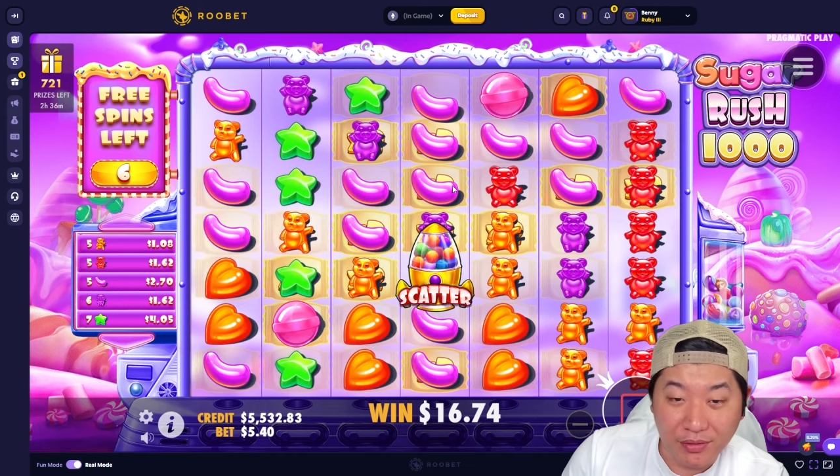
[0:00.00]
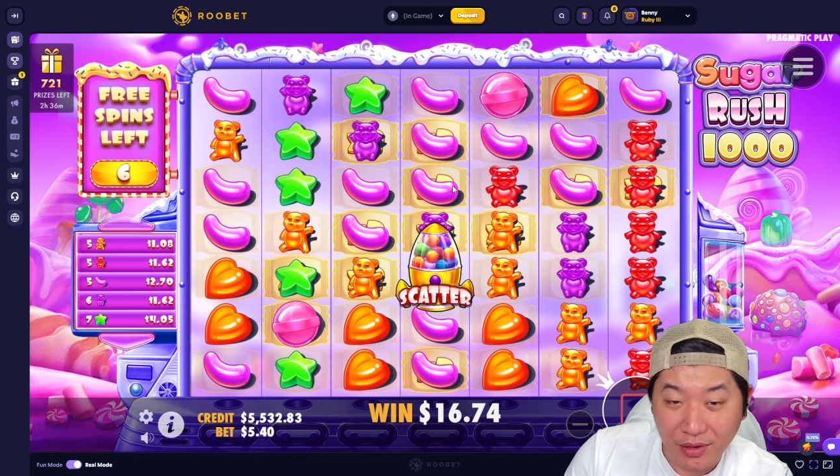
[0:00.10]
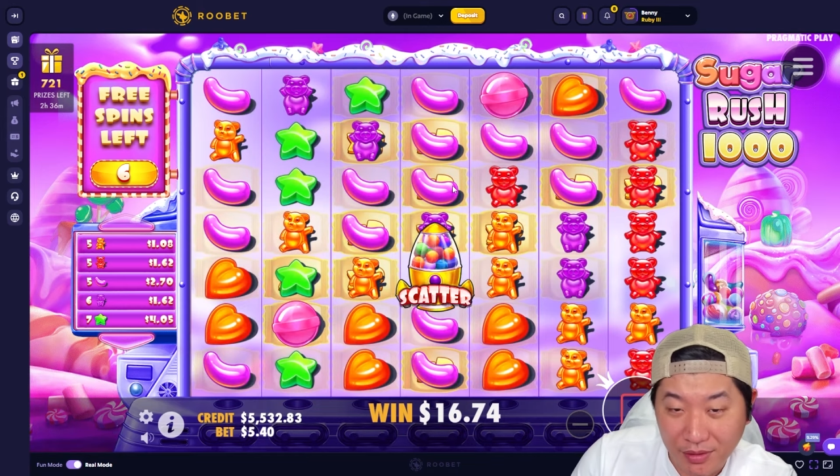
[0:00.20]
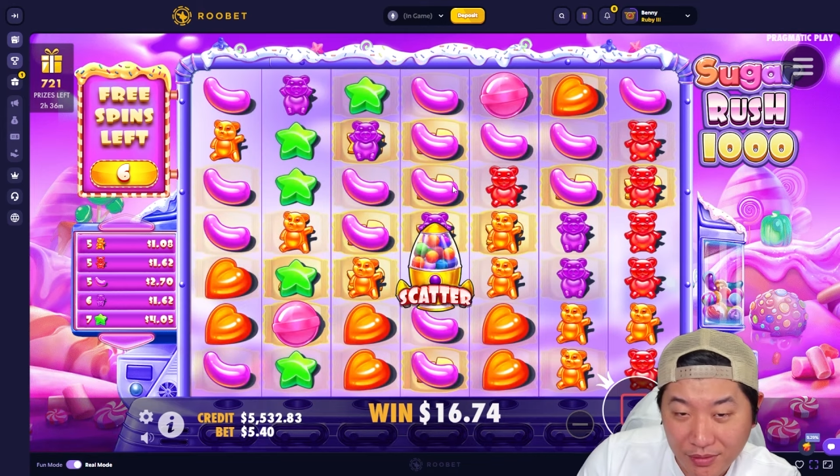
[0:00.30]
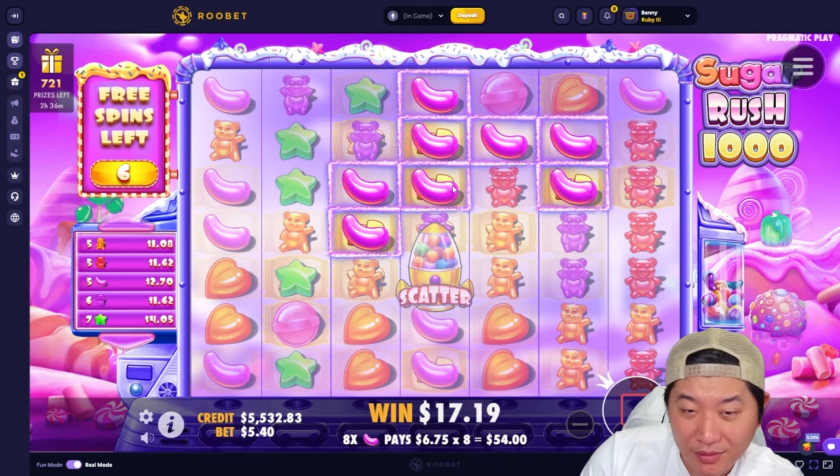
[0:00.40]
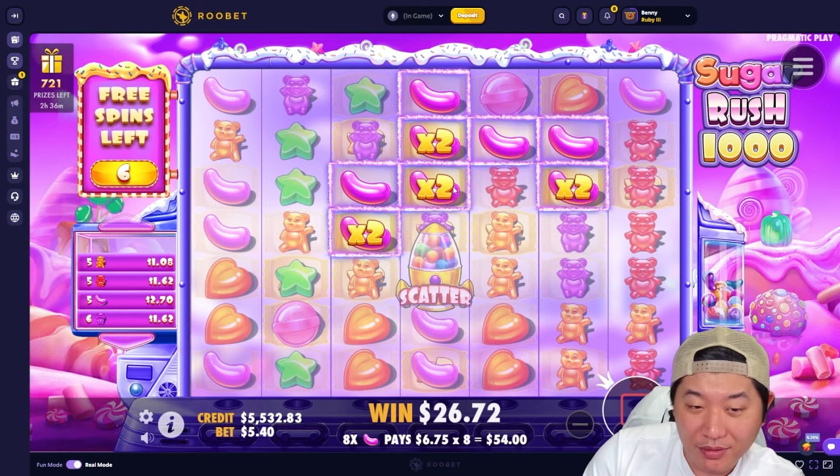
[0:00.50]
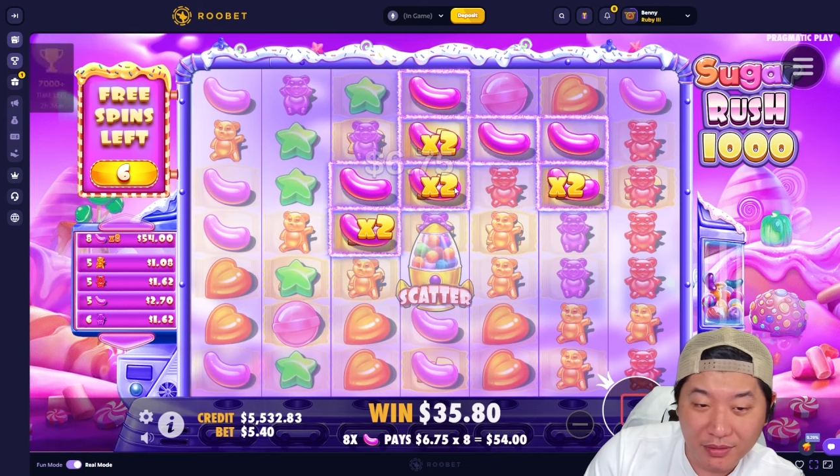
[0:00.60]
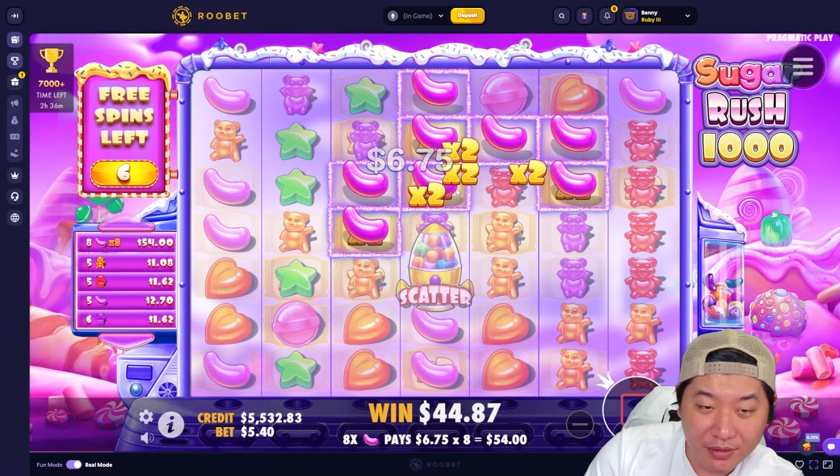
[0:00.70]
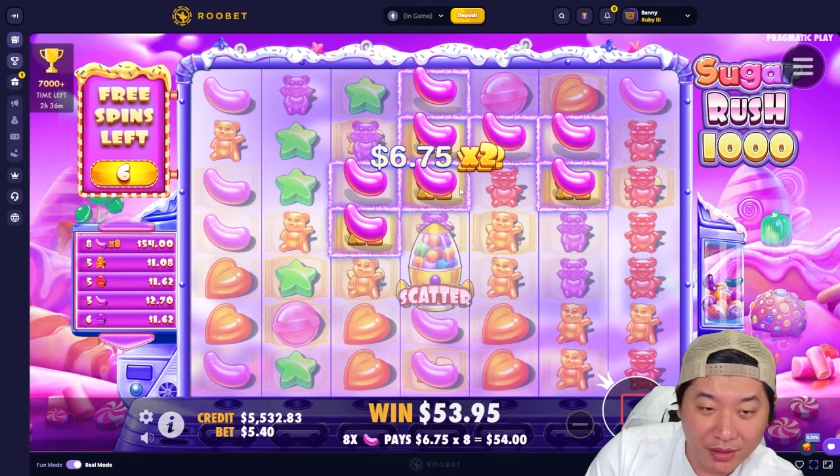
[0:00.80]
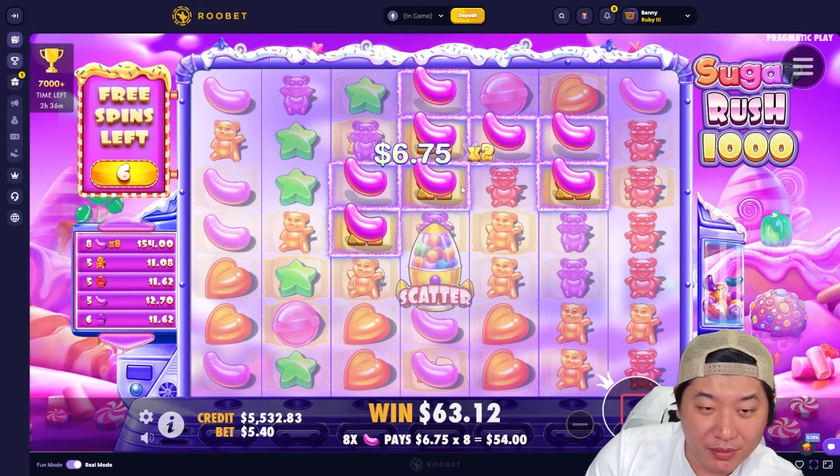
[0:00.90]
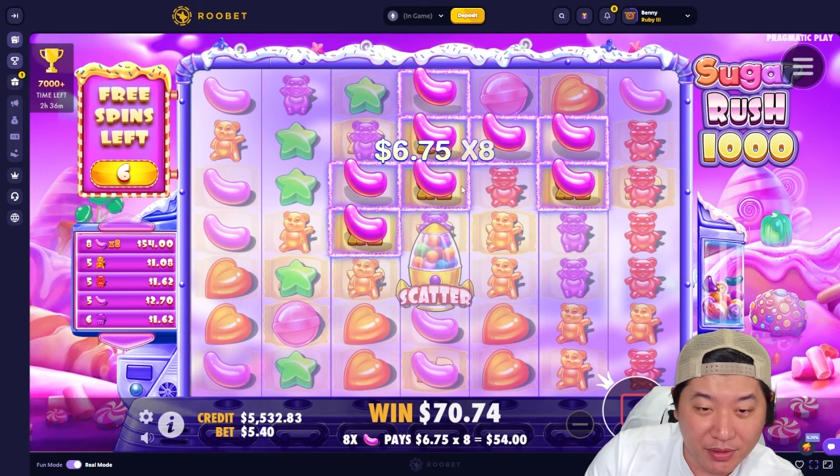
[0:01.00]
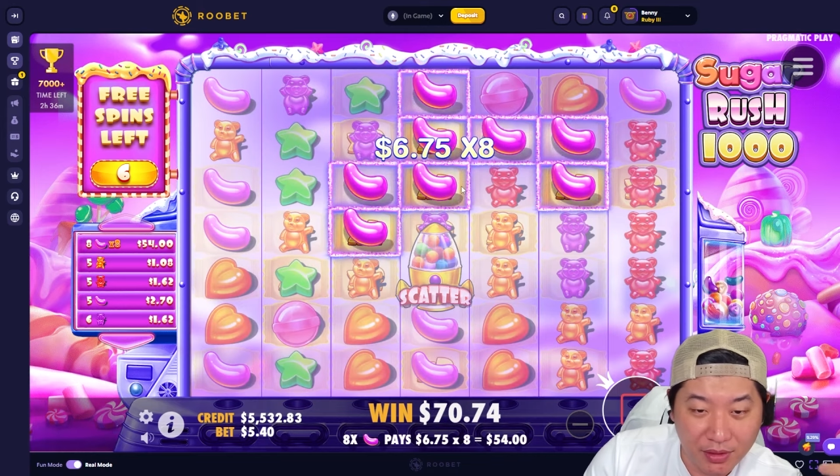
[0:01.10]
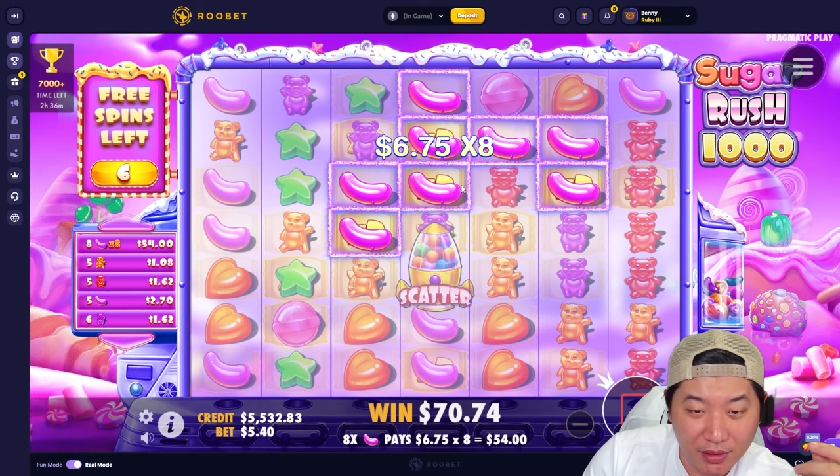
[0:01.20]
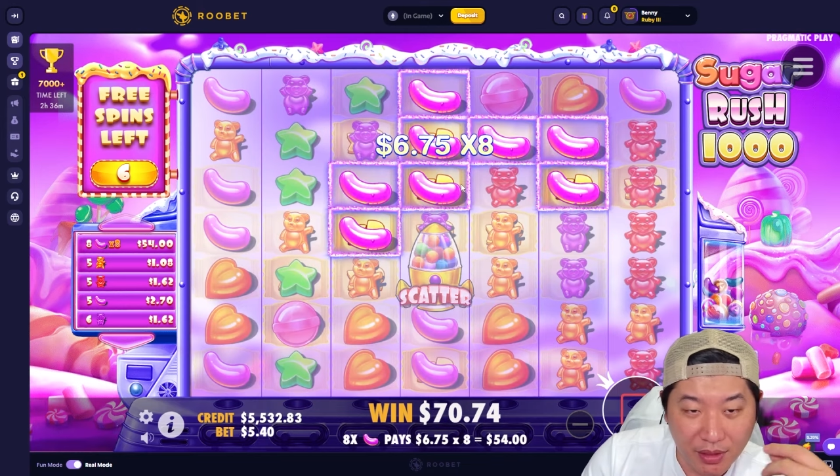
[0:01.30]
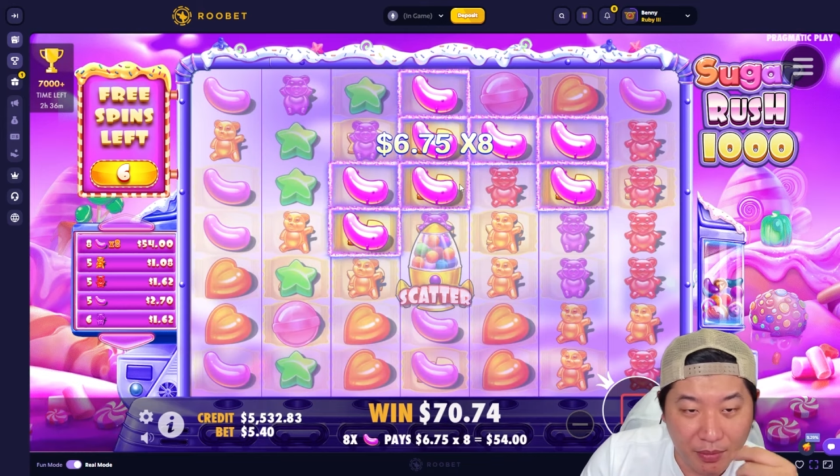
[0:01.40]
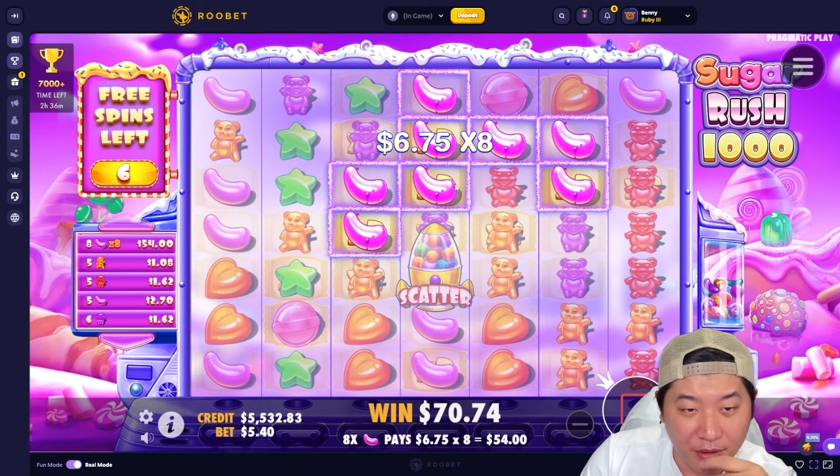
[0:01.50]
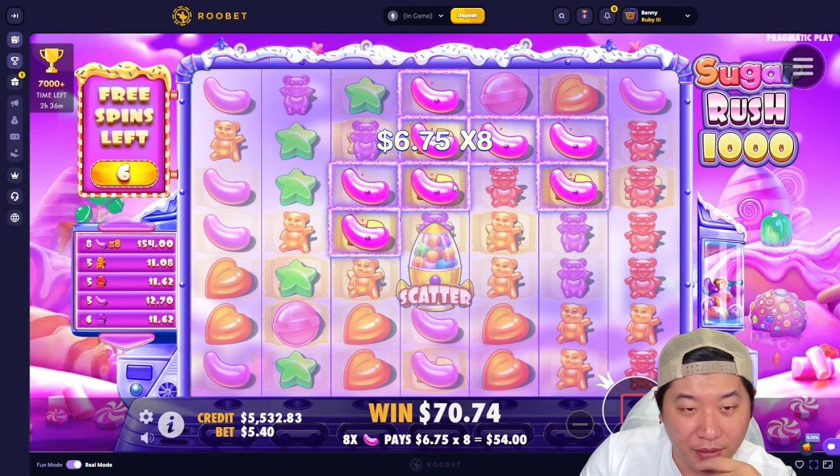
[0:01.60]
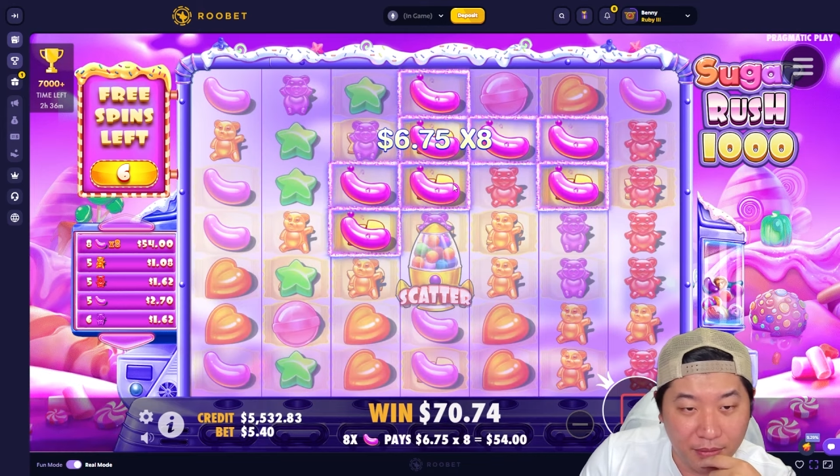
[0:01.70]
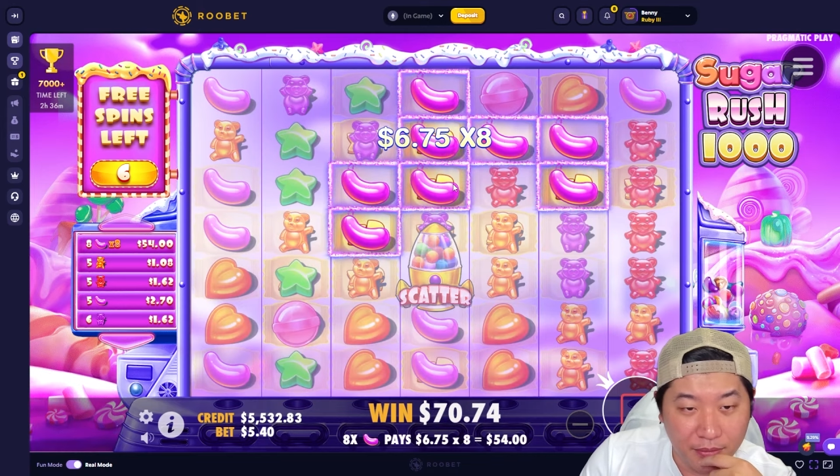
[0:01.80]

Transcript: right? Clips of the damn hit.